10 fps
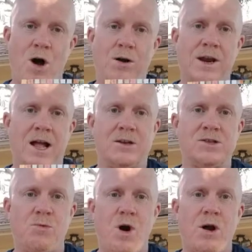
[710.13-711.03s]

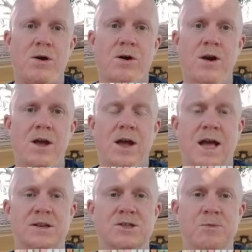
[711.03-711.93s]
gallons of water
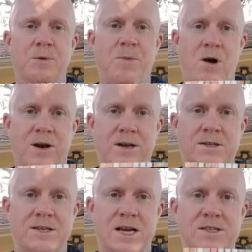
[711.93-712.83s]
at the supermarket
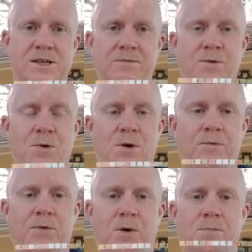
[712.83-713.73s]
and test it for
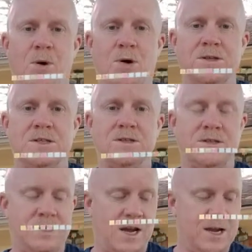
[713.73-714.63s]

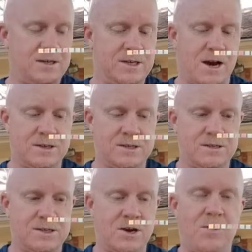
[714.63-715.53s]
poisons and
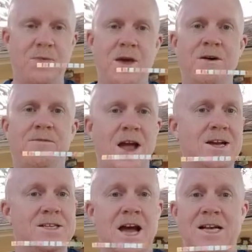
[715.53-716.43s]
toxins. So
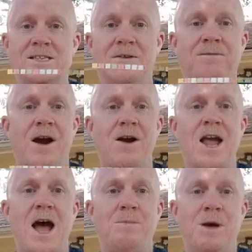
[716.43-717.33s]
fantastic, very
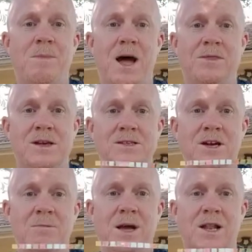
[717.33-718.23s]
happy about this.
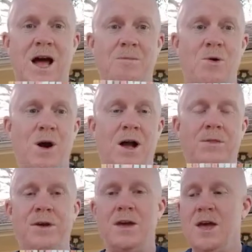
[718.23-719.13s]
Going to be a lot more
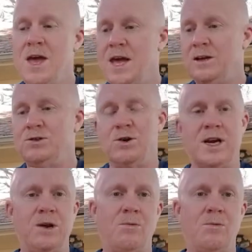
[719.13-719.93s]
healthy. Drinking